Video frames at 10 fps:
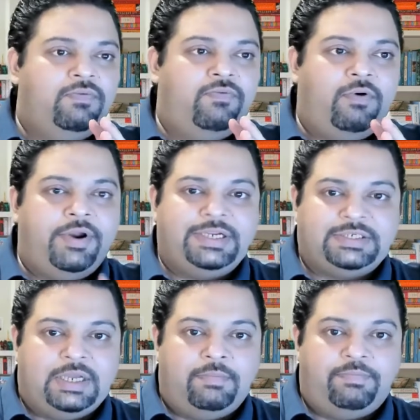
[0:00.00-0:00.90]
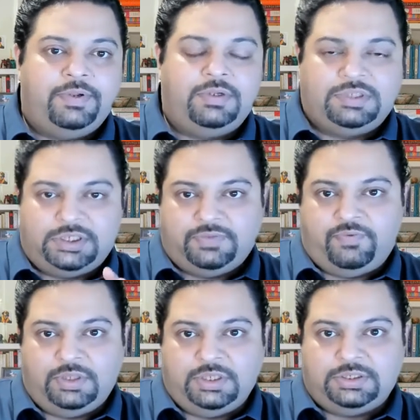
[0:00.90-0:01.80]
for example, just
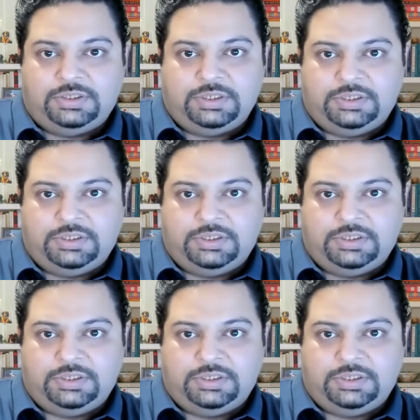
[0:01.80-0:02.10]
for this